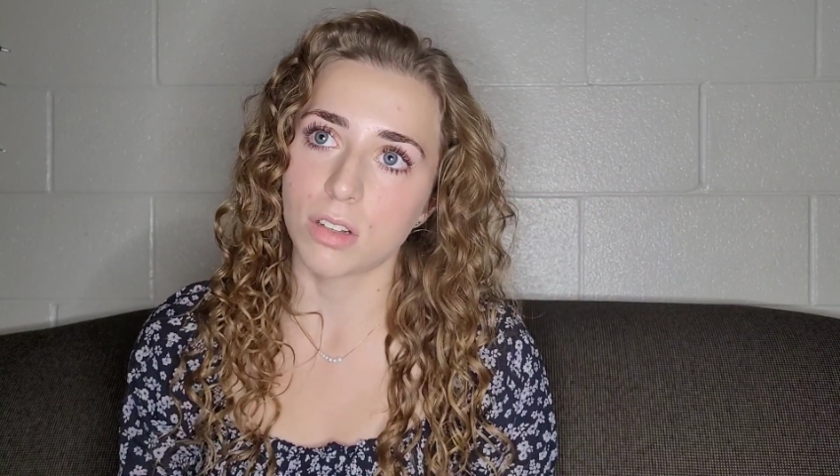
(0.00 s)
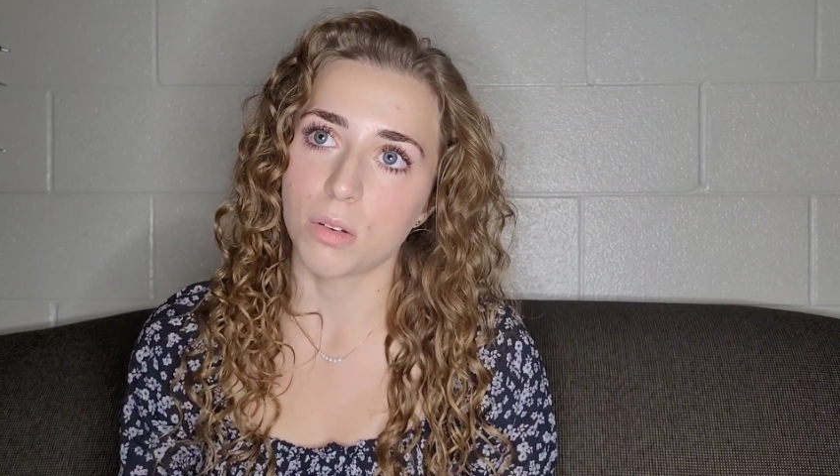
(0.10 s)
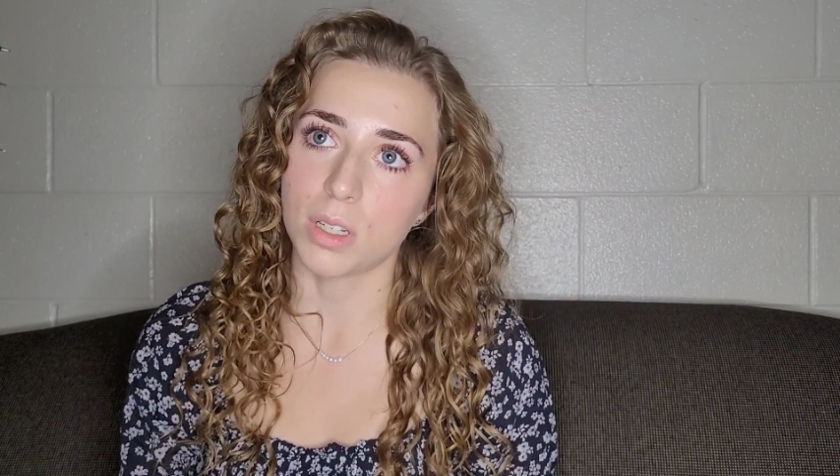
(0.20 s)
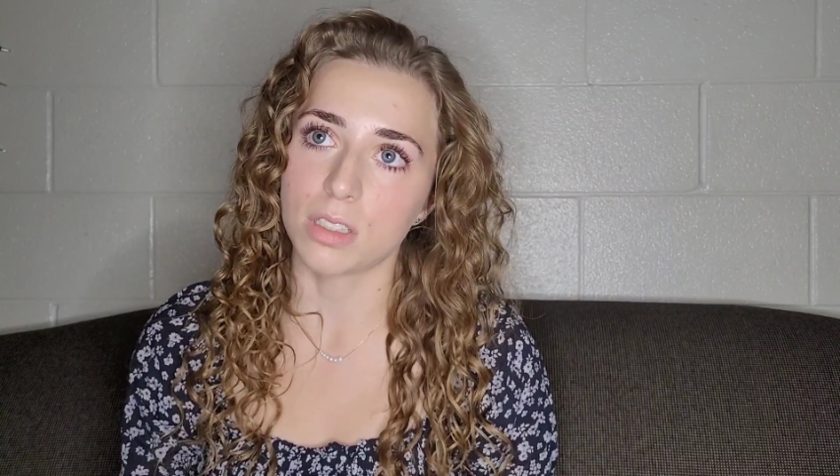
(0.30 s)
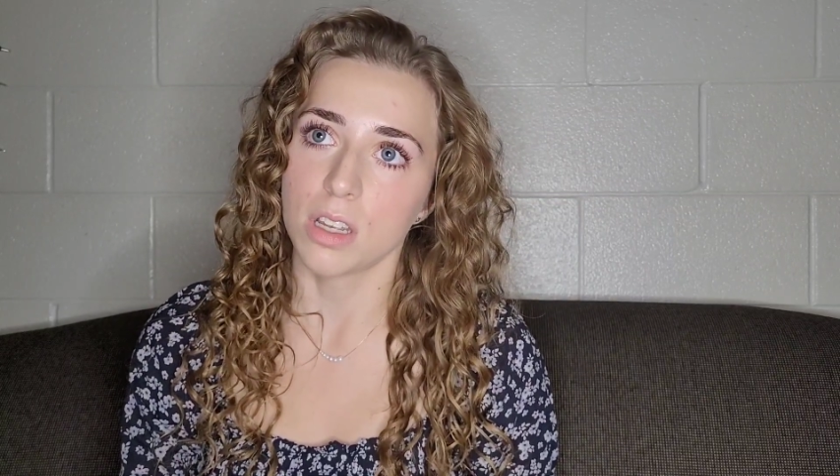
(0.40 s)

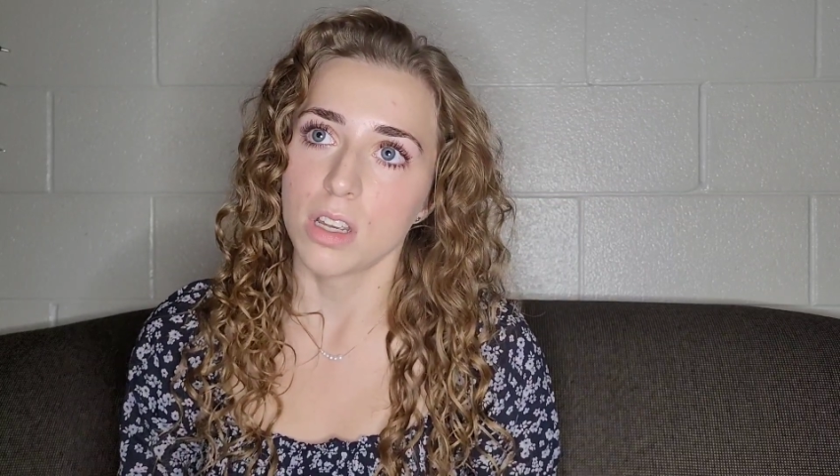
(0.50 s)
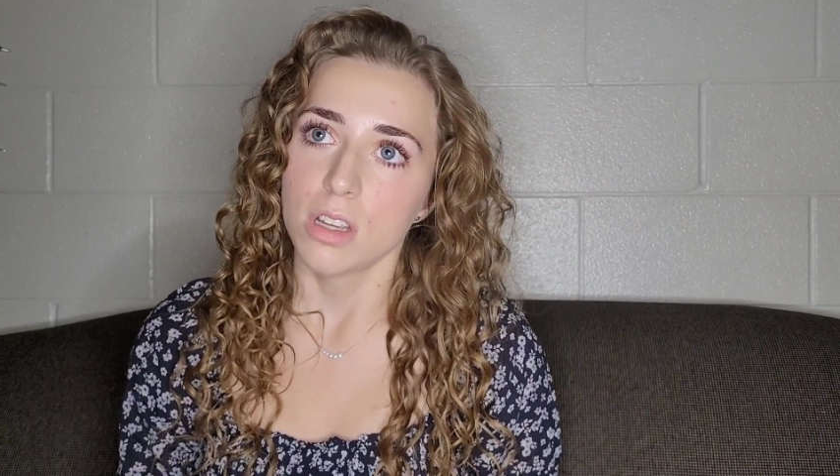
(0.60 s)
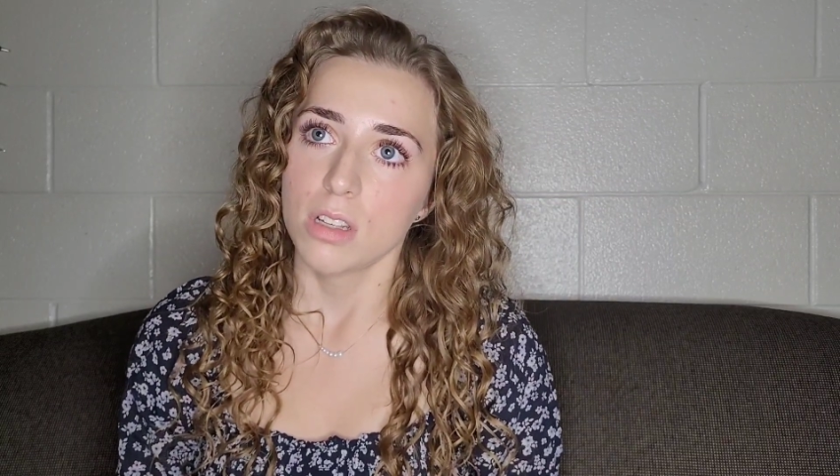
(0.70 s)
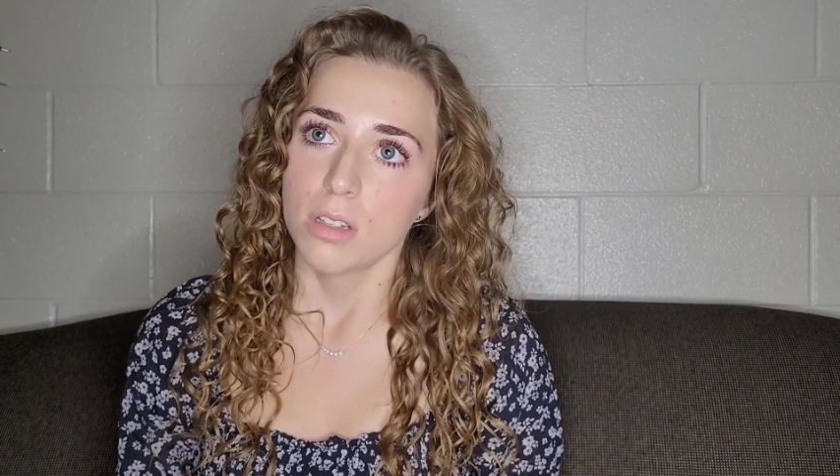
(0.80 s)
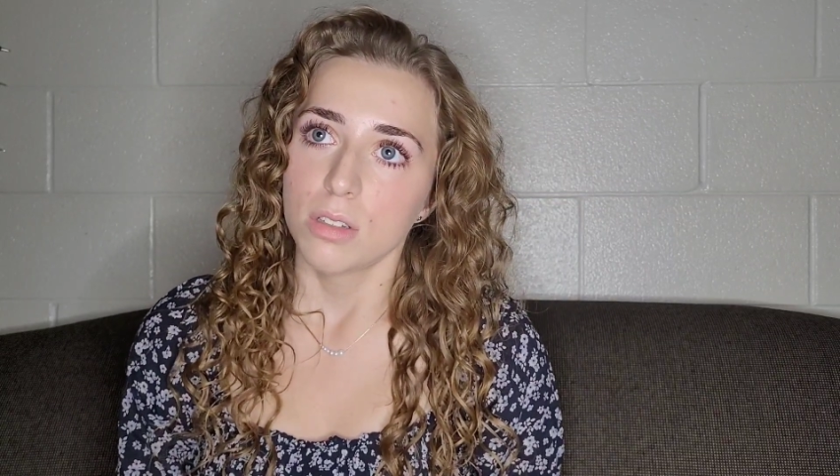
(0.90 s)
Always
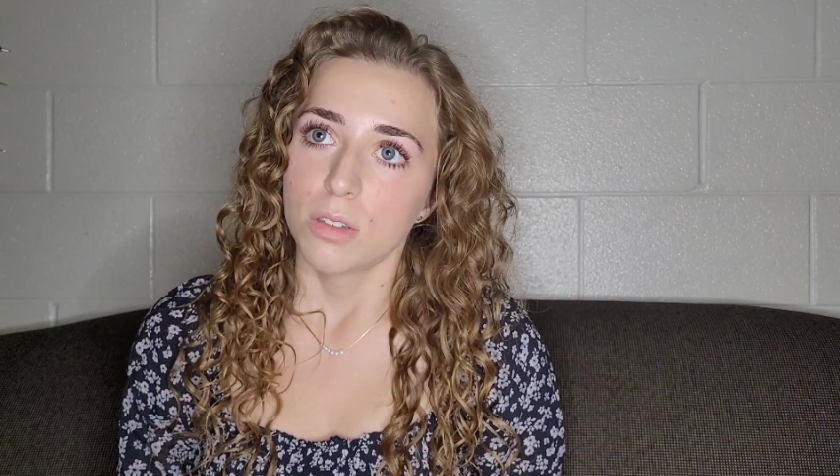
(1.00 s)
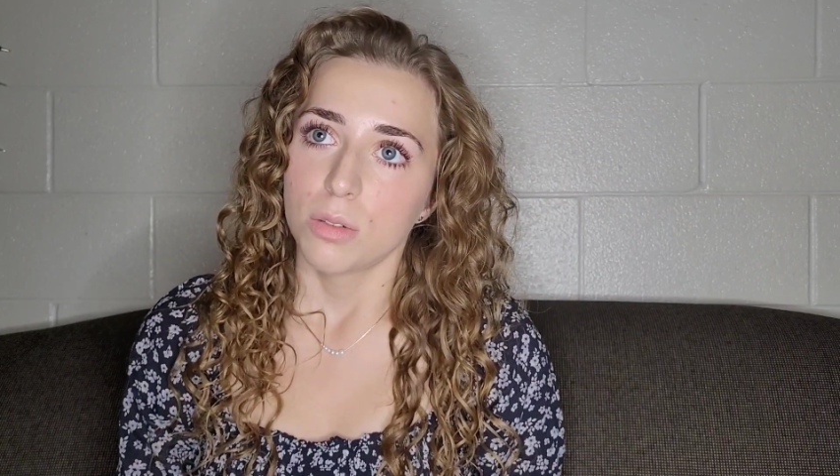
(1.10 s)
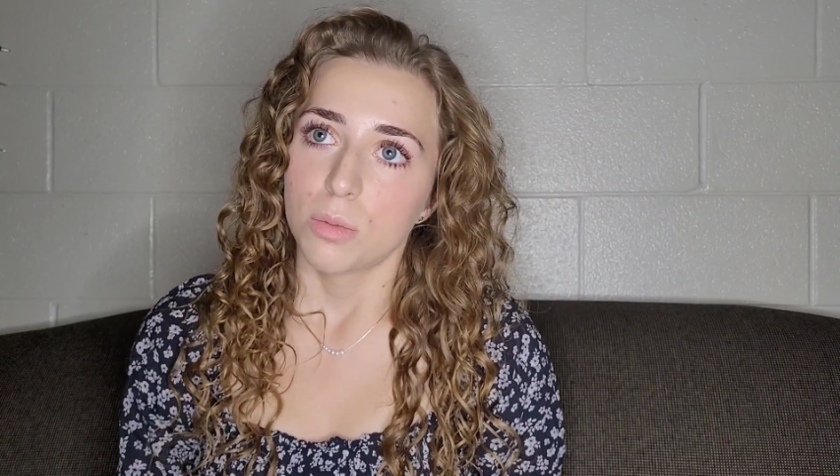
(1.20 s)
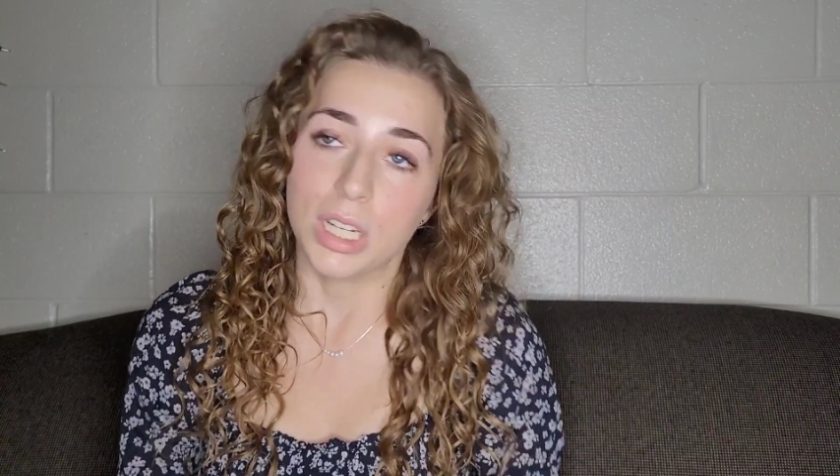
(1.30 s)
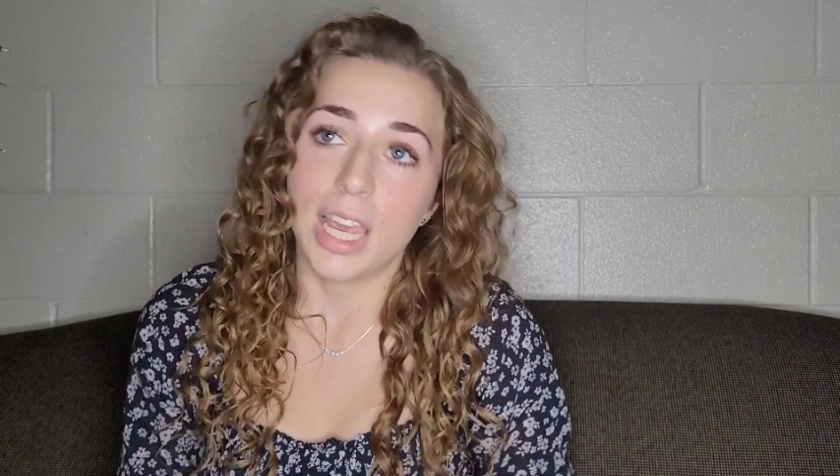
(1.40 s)

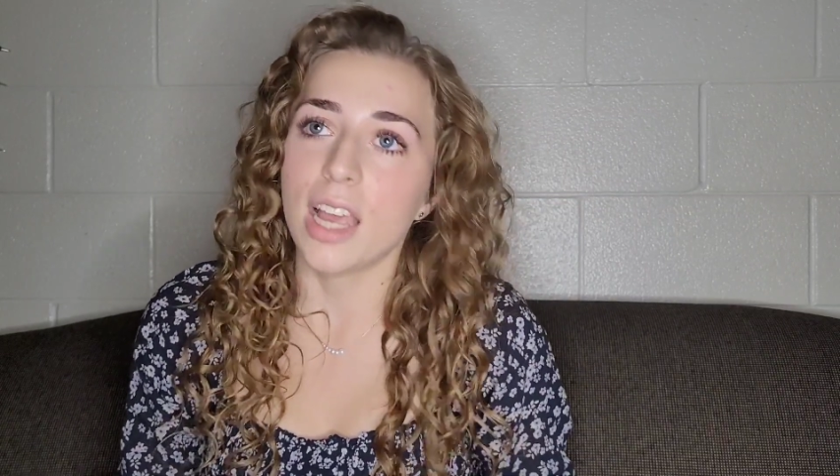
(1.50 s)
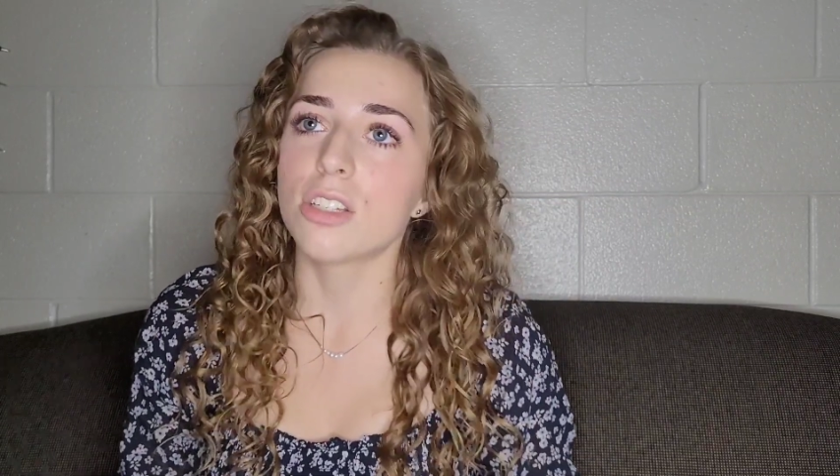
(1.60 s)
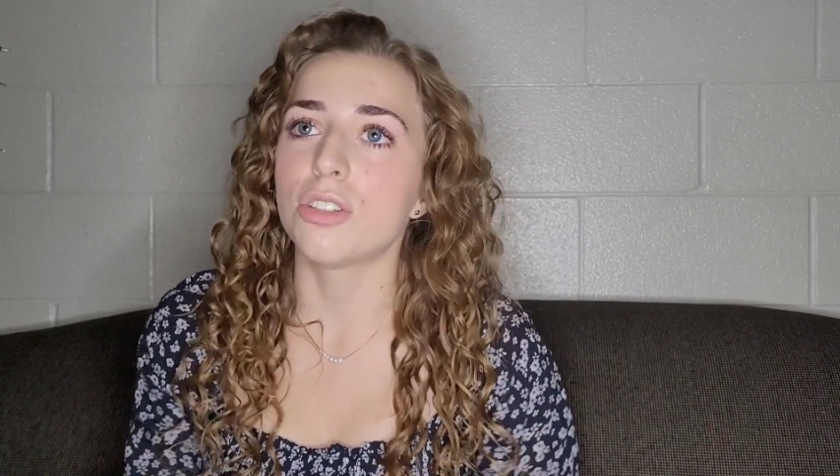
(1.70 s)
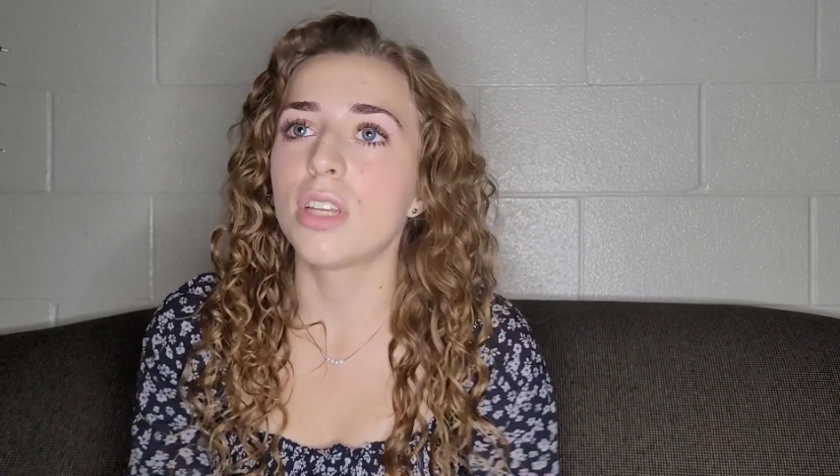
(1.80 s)
what he can't do,